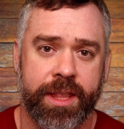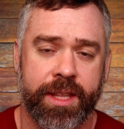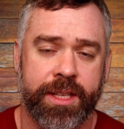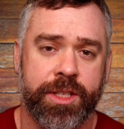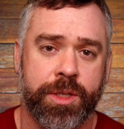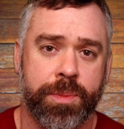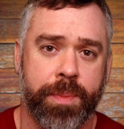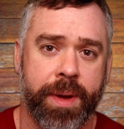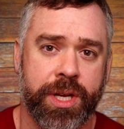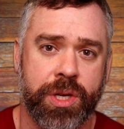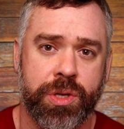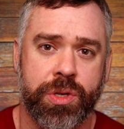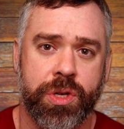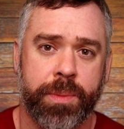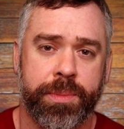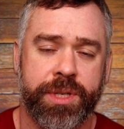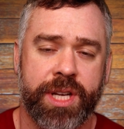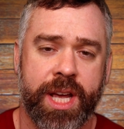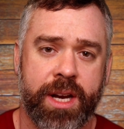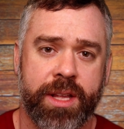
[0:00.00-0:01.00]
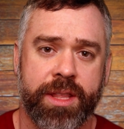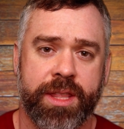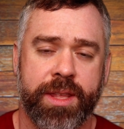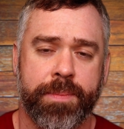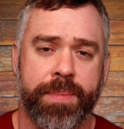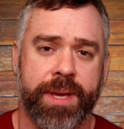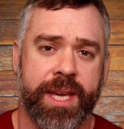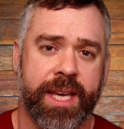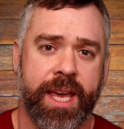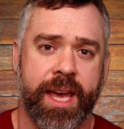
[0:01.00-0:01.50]
This is my YouTube channel, The
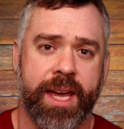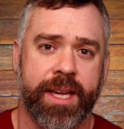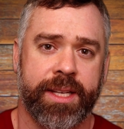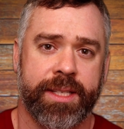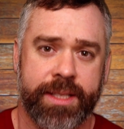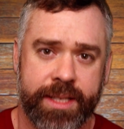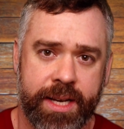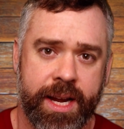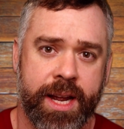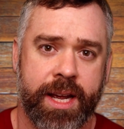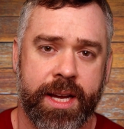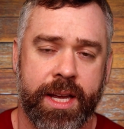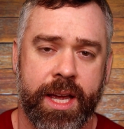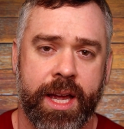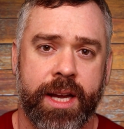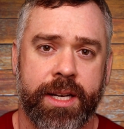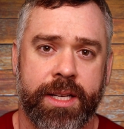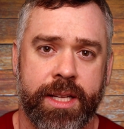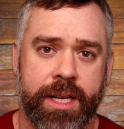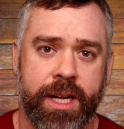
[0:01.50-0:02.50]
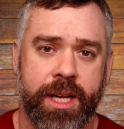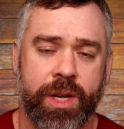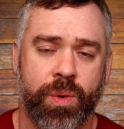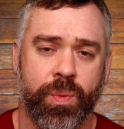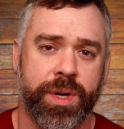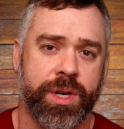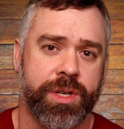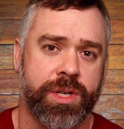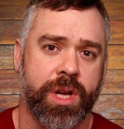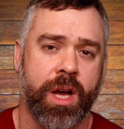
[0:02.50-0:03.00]
BK Stank, and today
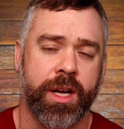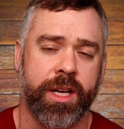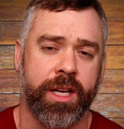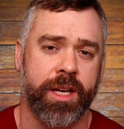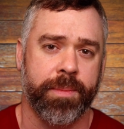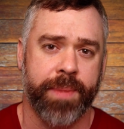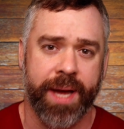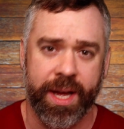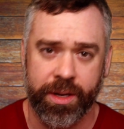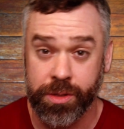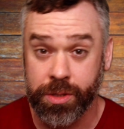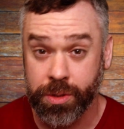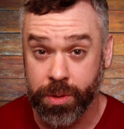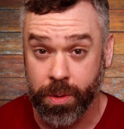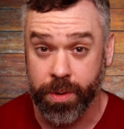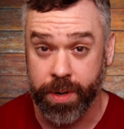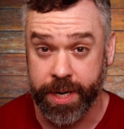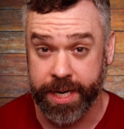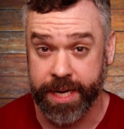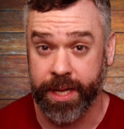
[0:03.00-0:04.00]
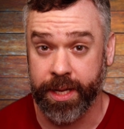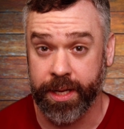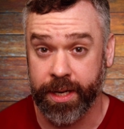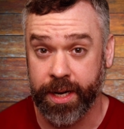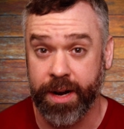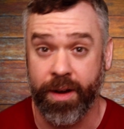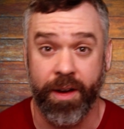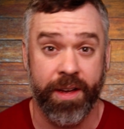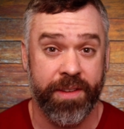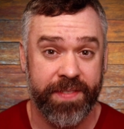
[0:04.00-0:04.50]
we are talking about
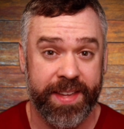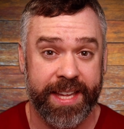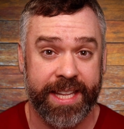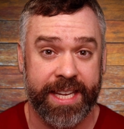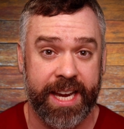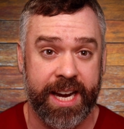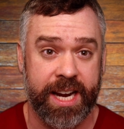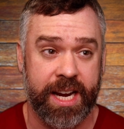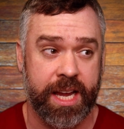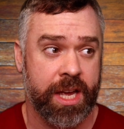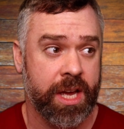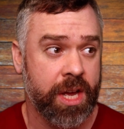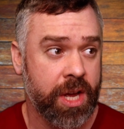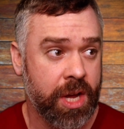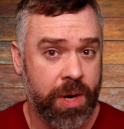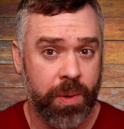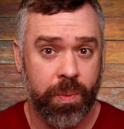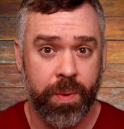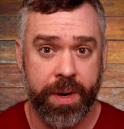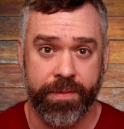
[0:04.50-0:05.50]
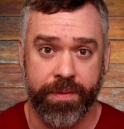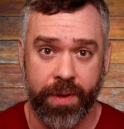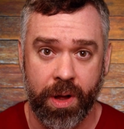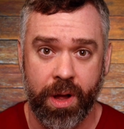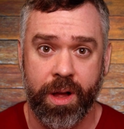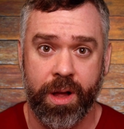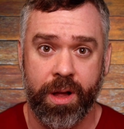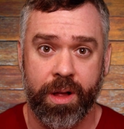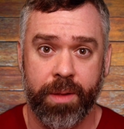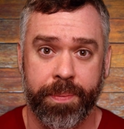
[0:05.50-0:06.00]
storytelling. Now I feel like we've
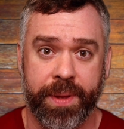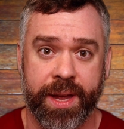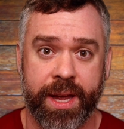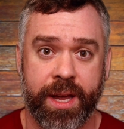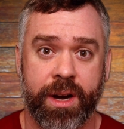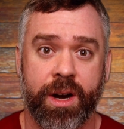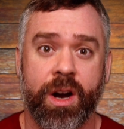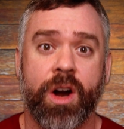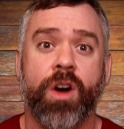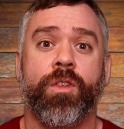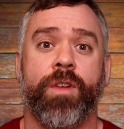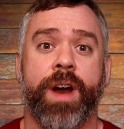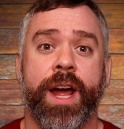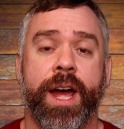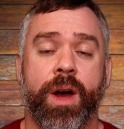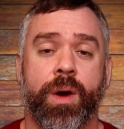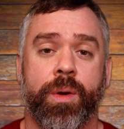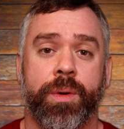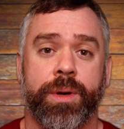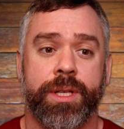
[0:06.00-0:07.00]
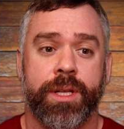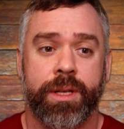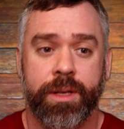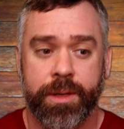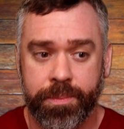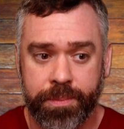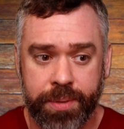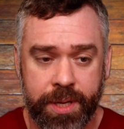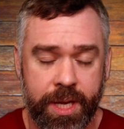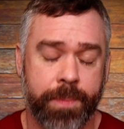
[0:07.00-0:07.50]
all been around
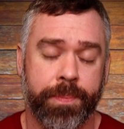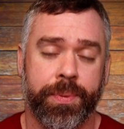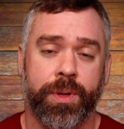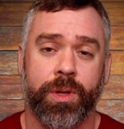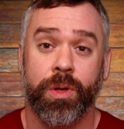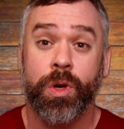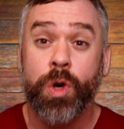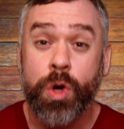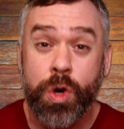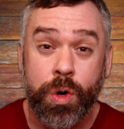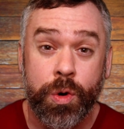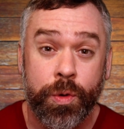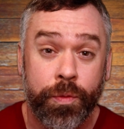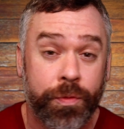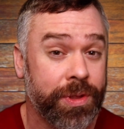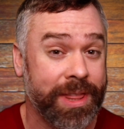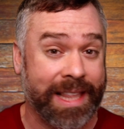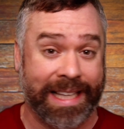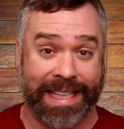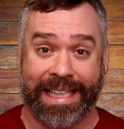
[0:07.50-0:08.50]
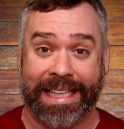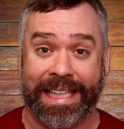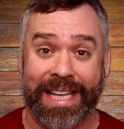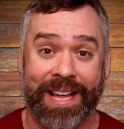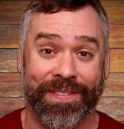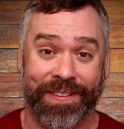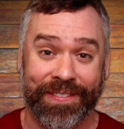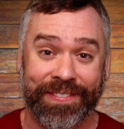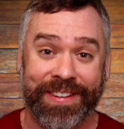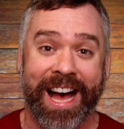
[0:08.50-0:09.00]
people who, for the
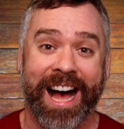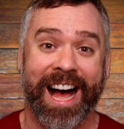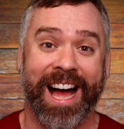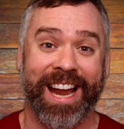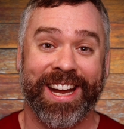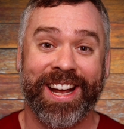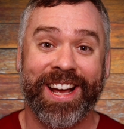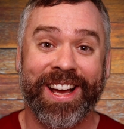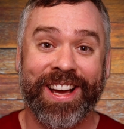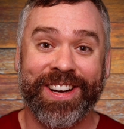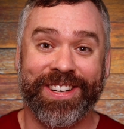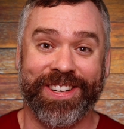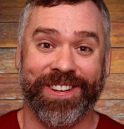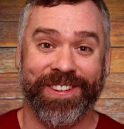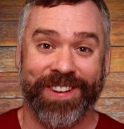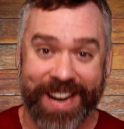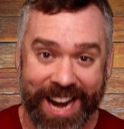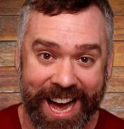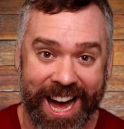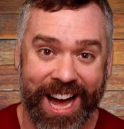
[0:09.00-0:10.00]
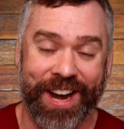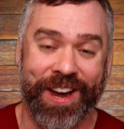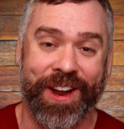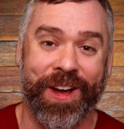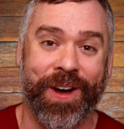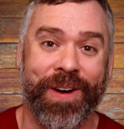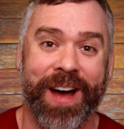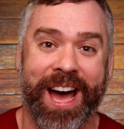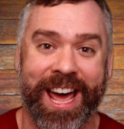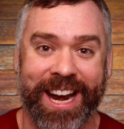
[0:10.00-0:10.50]
love of God, do not
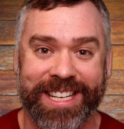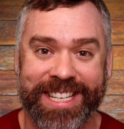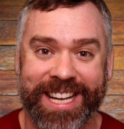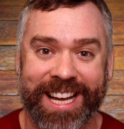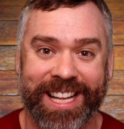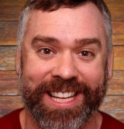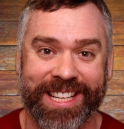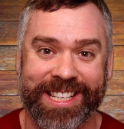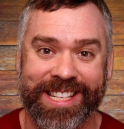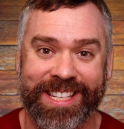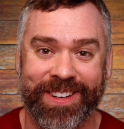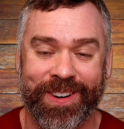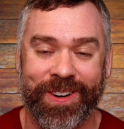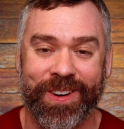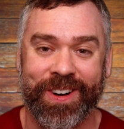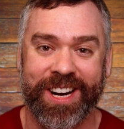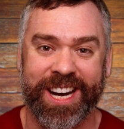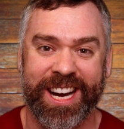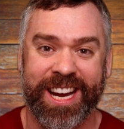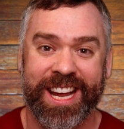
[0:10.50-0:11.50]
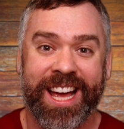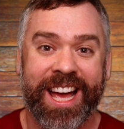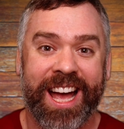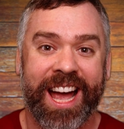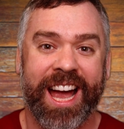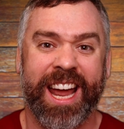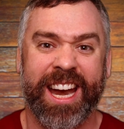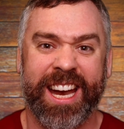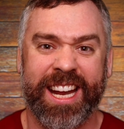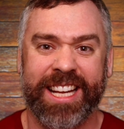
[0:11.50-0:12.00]
know how to tell a story,
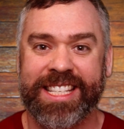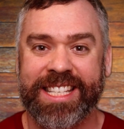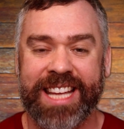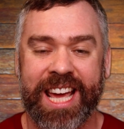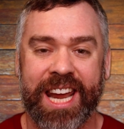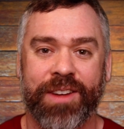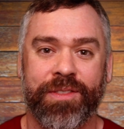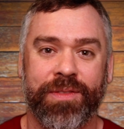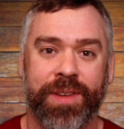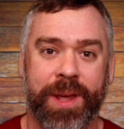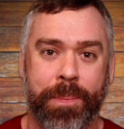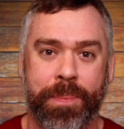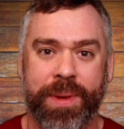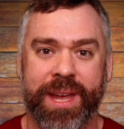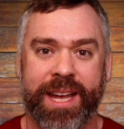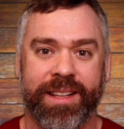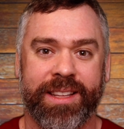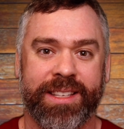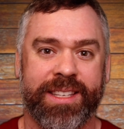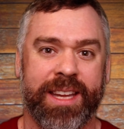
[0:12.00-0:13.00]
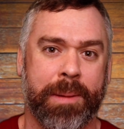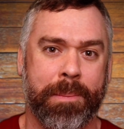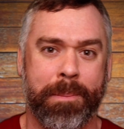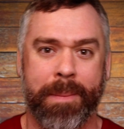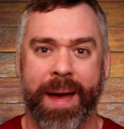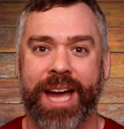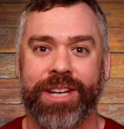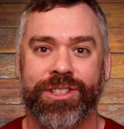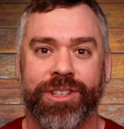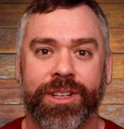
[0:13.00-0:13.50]
and instead of it being this like
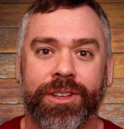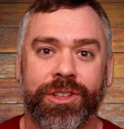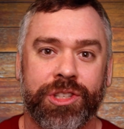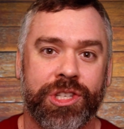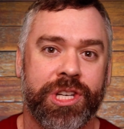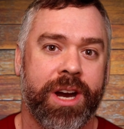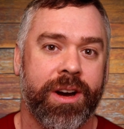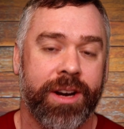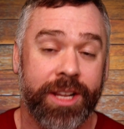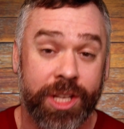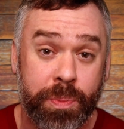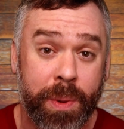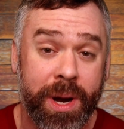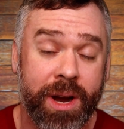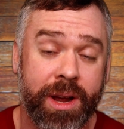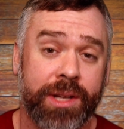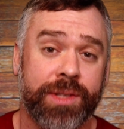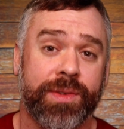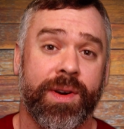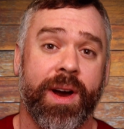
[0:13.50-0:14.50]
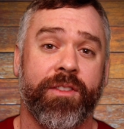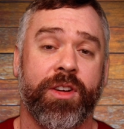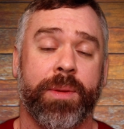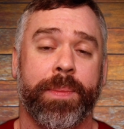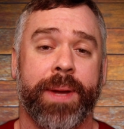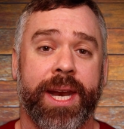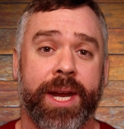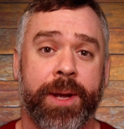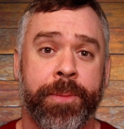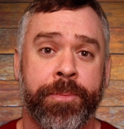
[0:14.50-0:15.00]
magical shared experience for
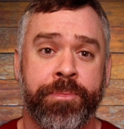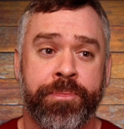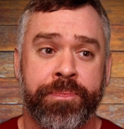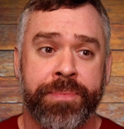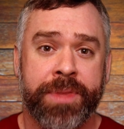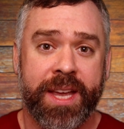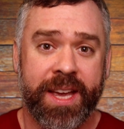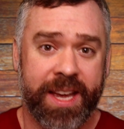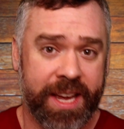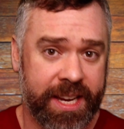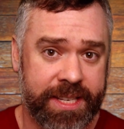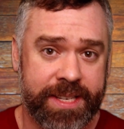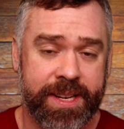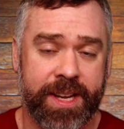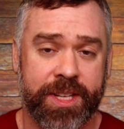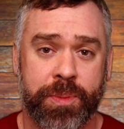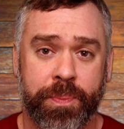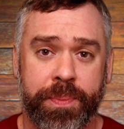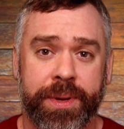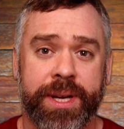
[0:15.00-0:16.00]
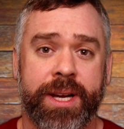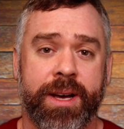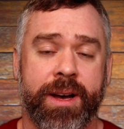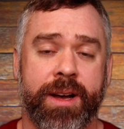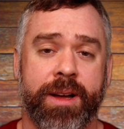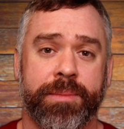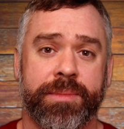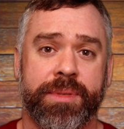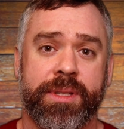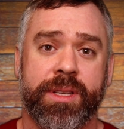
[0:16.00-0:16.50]
everybody, it just
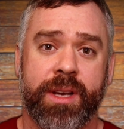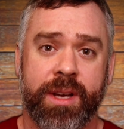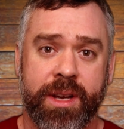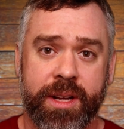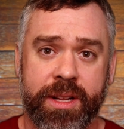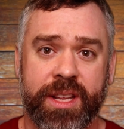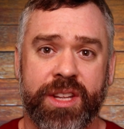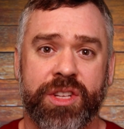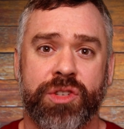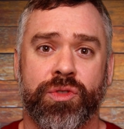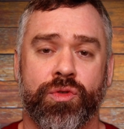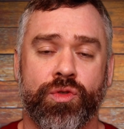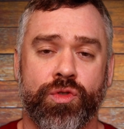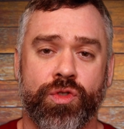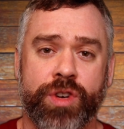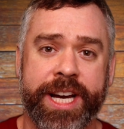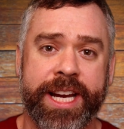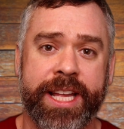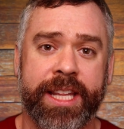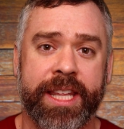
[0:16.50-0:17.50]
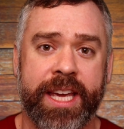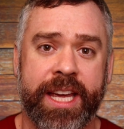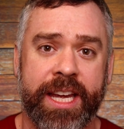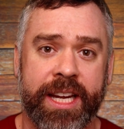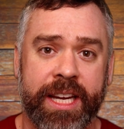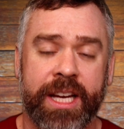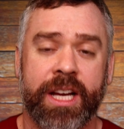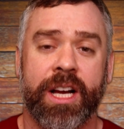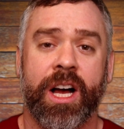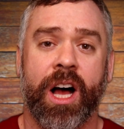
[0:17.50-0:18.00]
becomes this
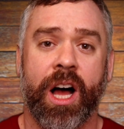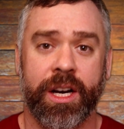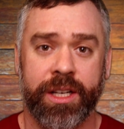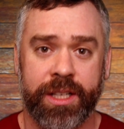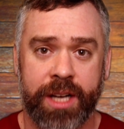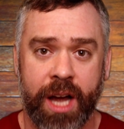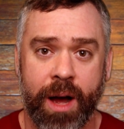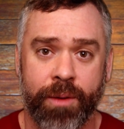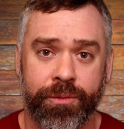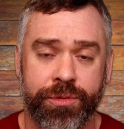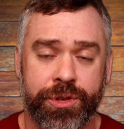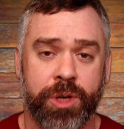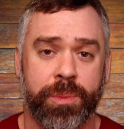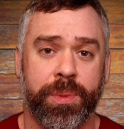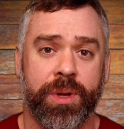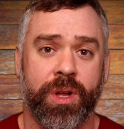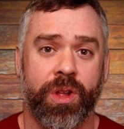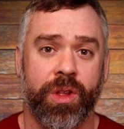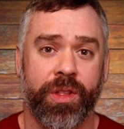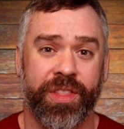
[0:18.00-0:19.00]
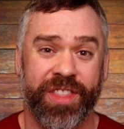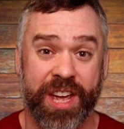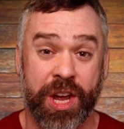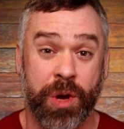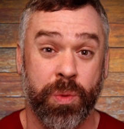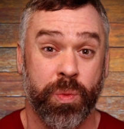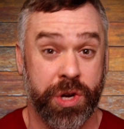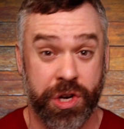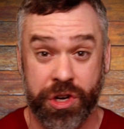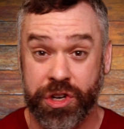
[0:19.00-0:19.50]
really uncomfortable
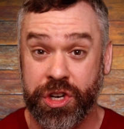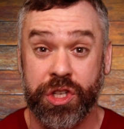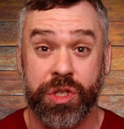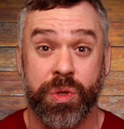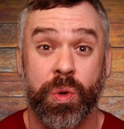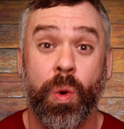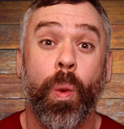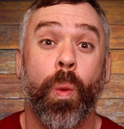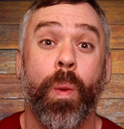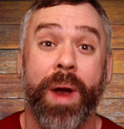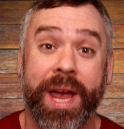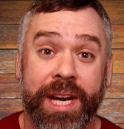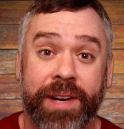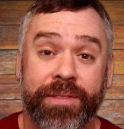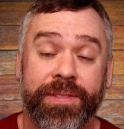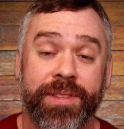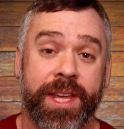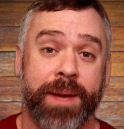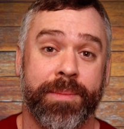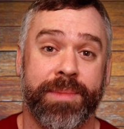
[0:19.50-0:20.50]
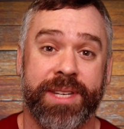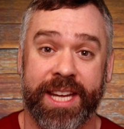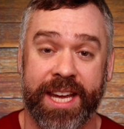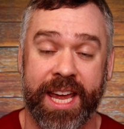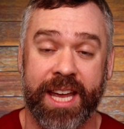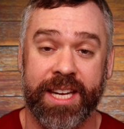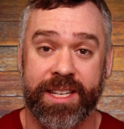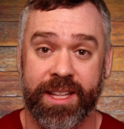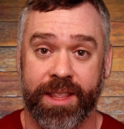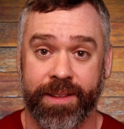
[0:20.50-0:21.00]
thing where you're just waiting for them to
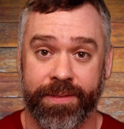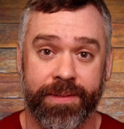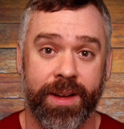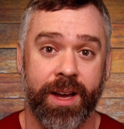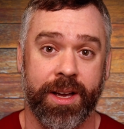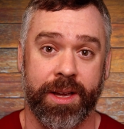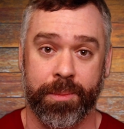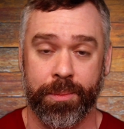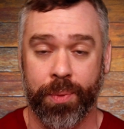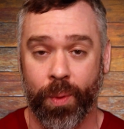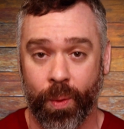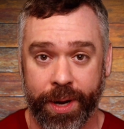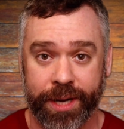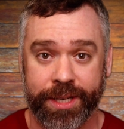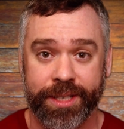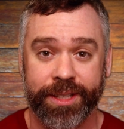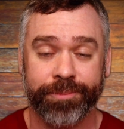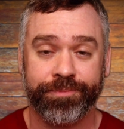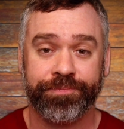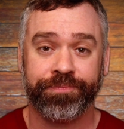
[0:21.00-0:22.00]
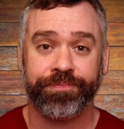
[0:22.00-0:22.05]
get to the fucking point.